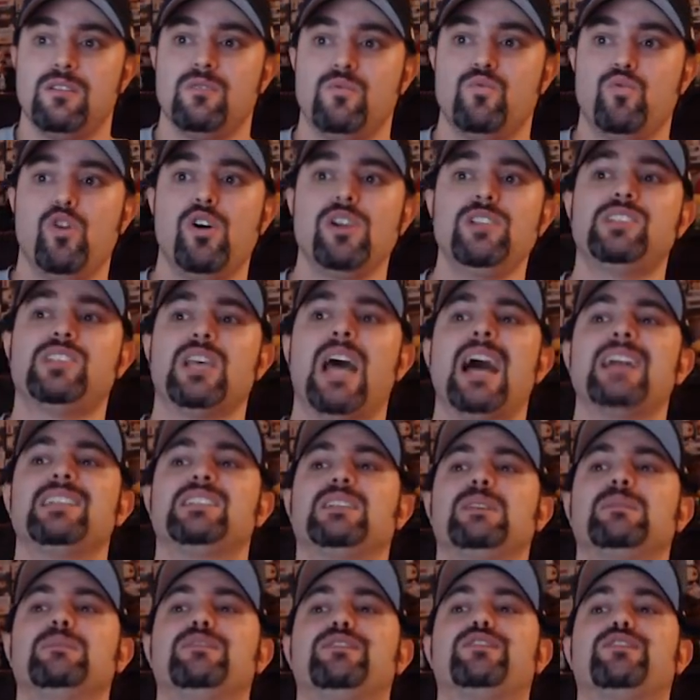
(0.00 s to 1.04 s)
Woods had
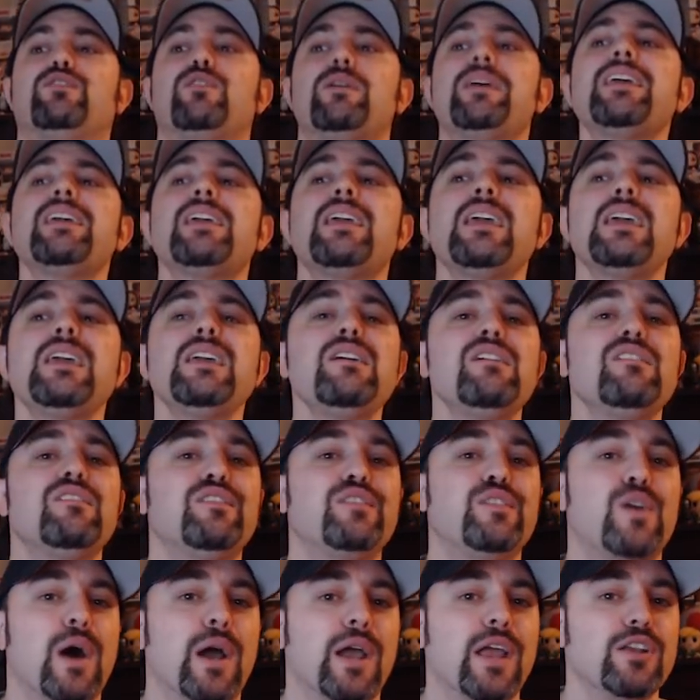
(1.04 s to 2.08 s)
some freaky
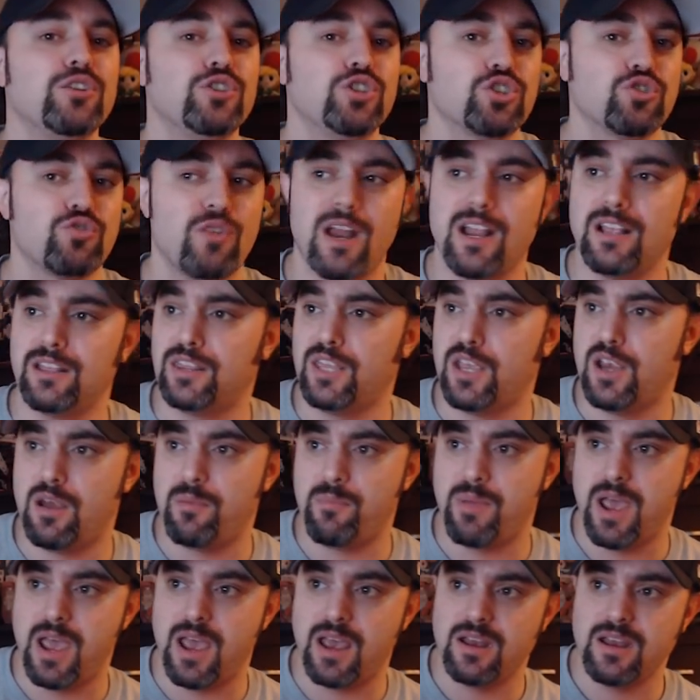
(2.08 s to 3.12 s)
fucking strength here,
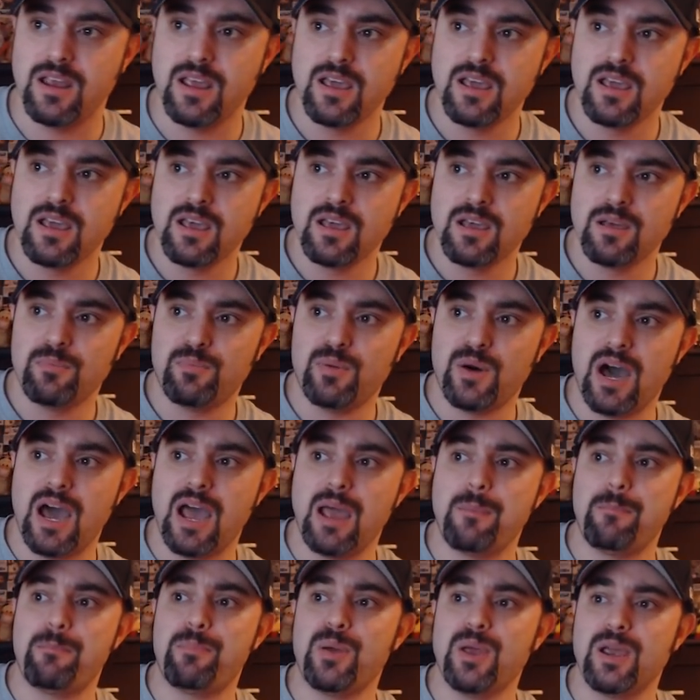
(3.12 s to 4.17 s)
man,
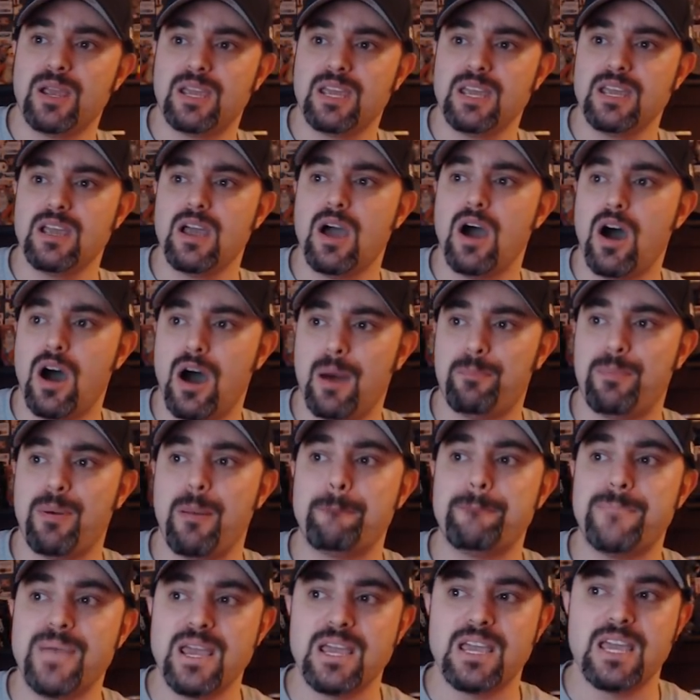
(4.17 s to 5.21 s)
by picking up
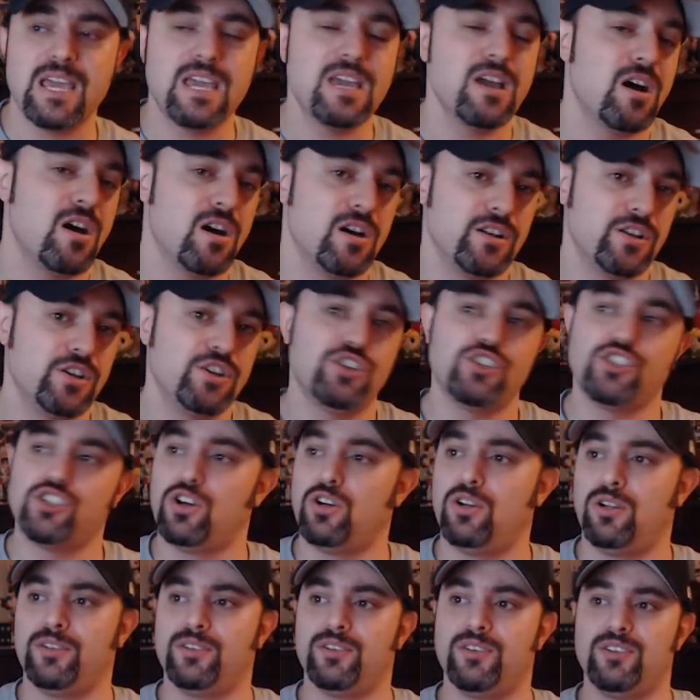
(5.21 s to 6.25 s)
Biggie on his
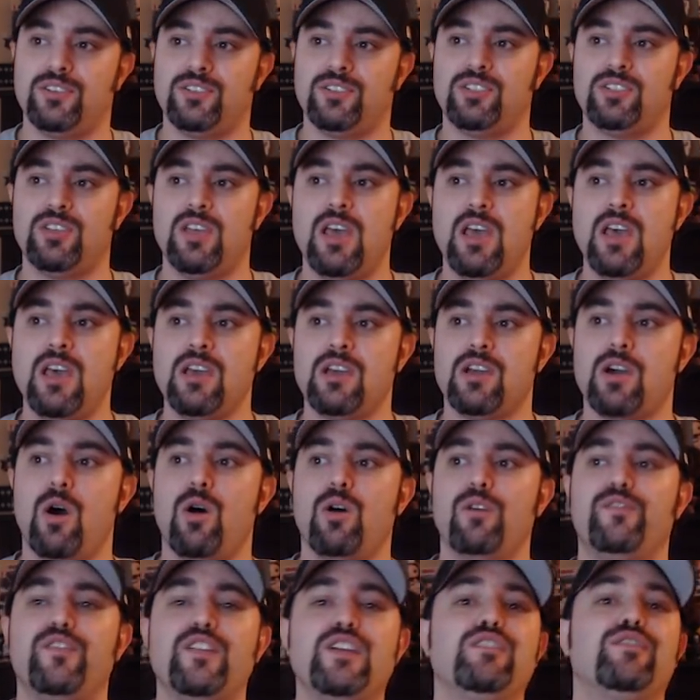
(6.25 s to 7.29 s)
shoulders.
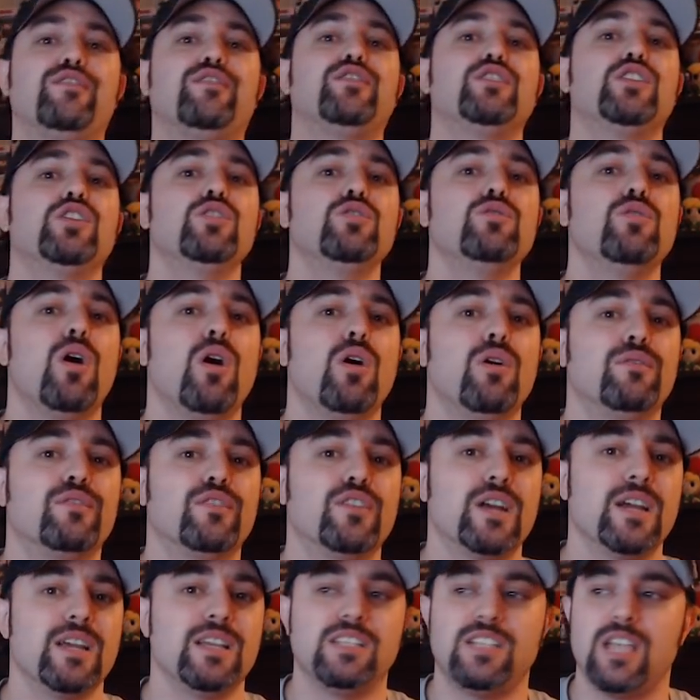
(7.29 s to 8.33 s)
Kofi flew
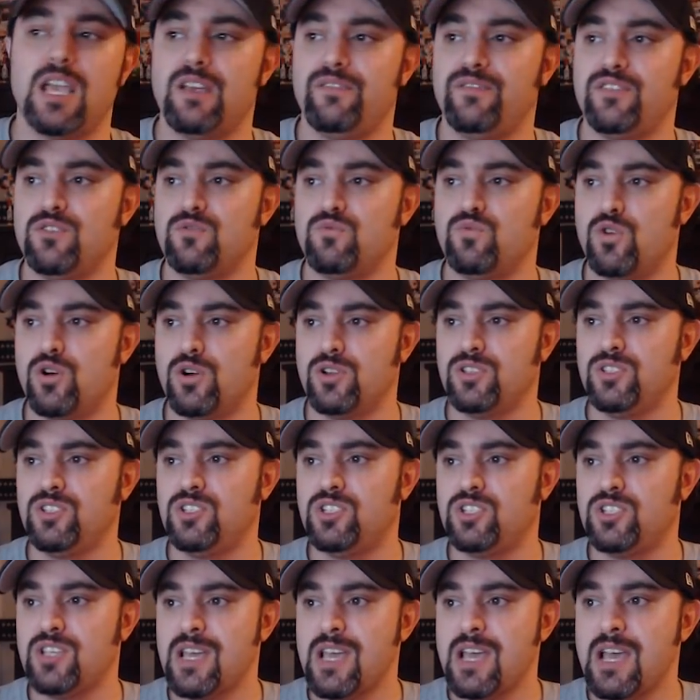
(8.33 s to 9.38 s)
over Xavier
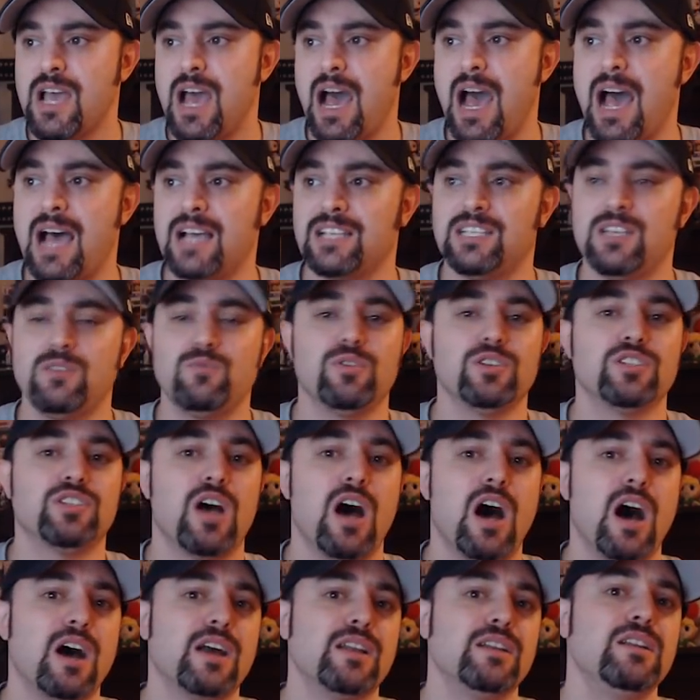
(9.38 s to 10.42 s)
Woods as he was
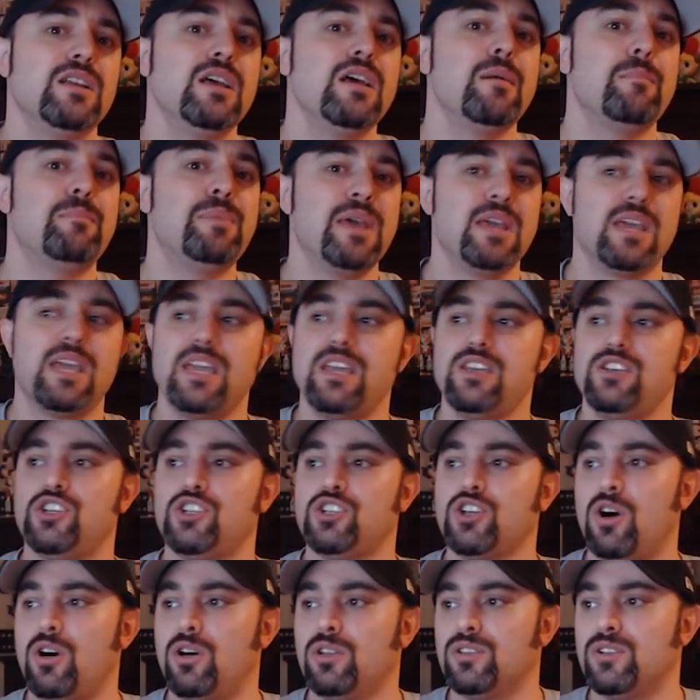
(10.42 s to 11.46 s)
on Big E's
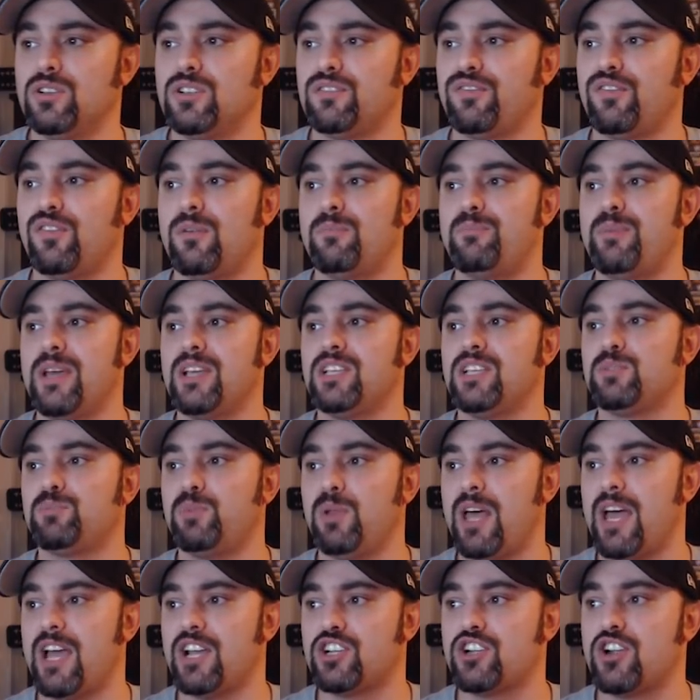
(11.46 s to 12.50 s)
shoulders for a big
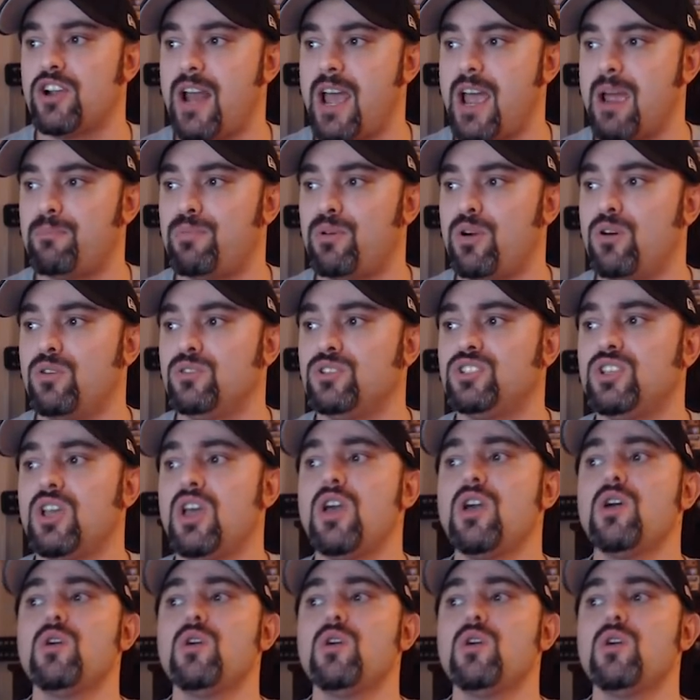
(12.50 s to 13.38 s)
splash on Ambrose.